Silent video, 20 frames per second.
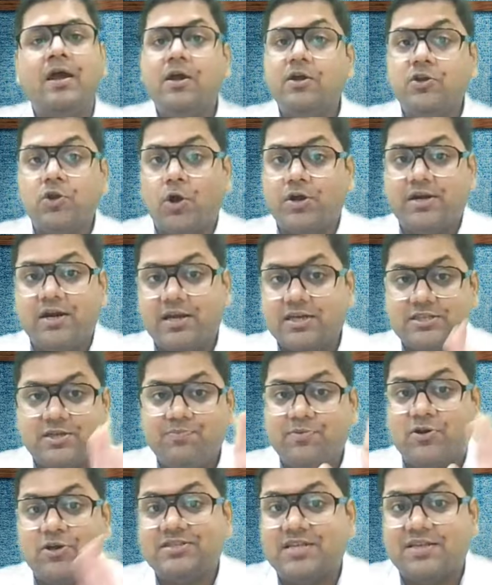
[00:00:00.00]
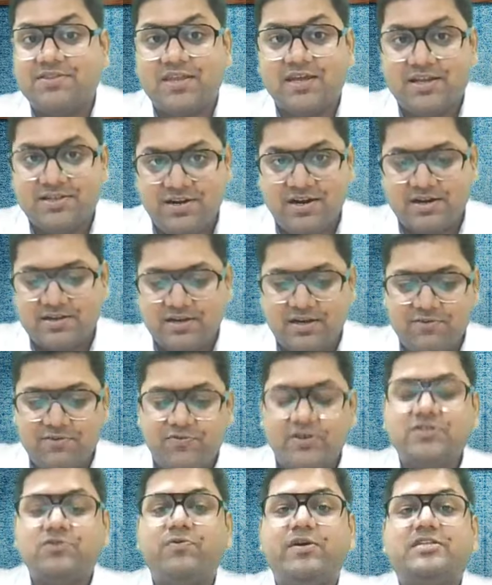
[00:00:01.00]
non-deduction because nothing is deducted.
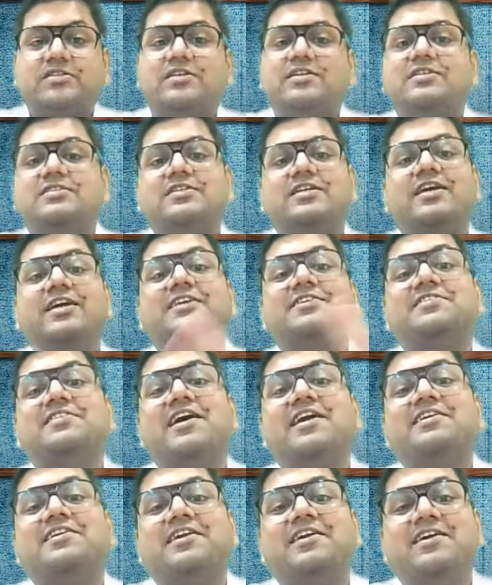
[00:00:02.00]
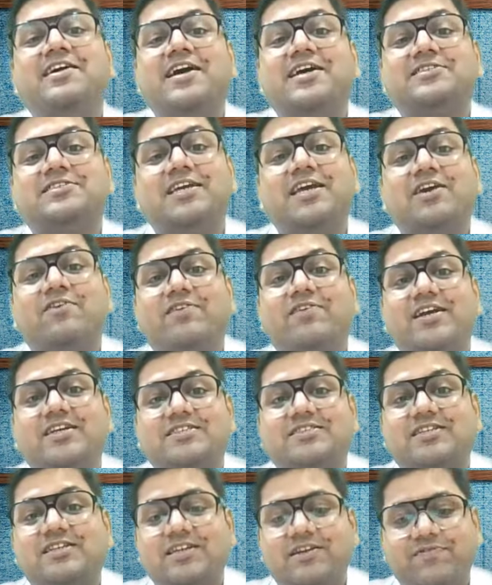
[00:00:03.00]
First question is there TDS,
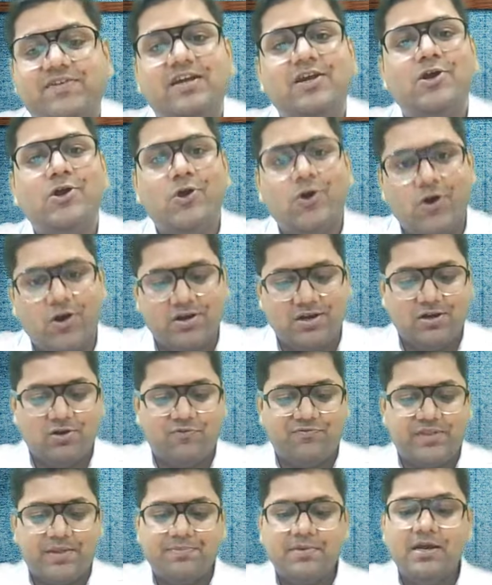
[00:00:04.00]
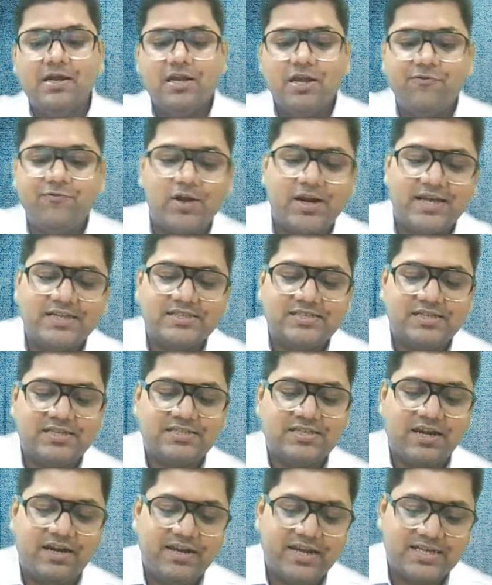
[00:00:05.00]
equalization levy or none of them? If your answer
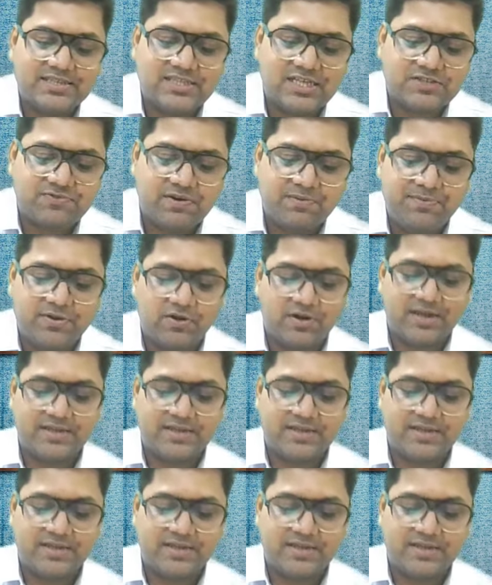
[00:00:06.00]
is TDS, this will be your